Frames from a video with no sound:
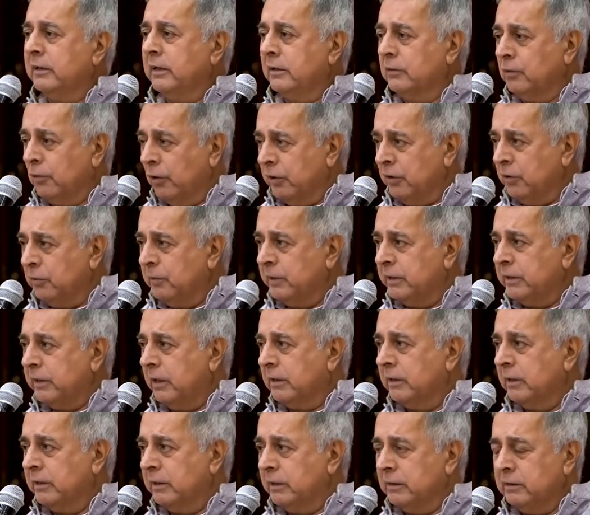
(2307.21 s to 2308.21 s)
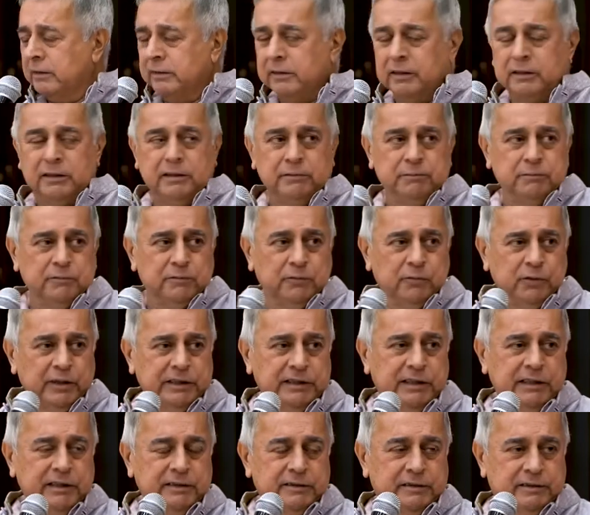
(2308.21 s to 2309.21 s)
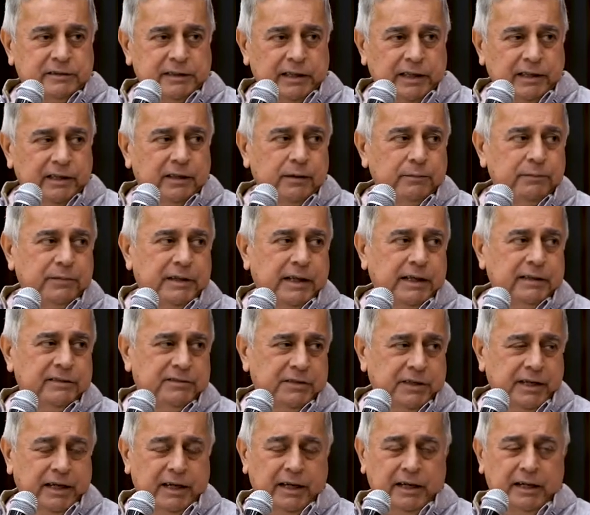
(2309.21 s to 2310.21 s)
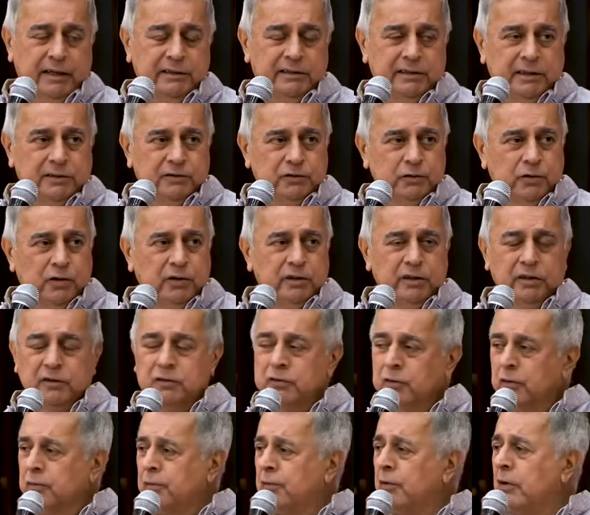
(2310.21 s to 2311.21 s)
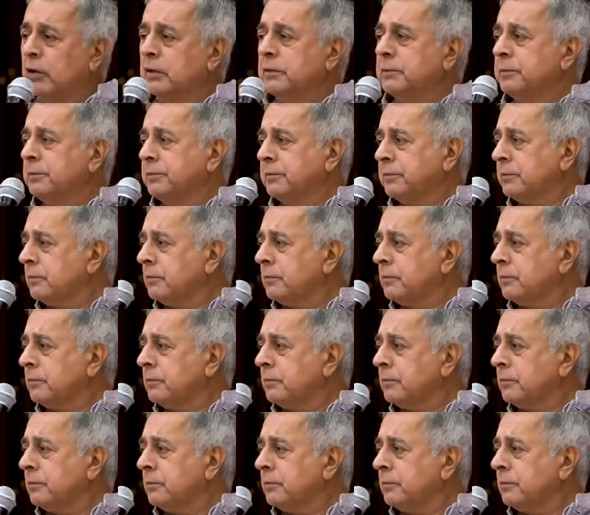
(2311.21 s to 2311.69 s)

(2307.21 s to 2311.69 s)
and going to be targeted with these income tax raids and so on and so forth.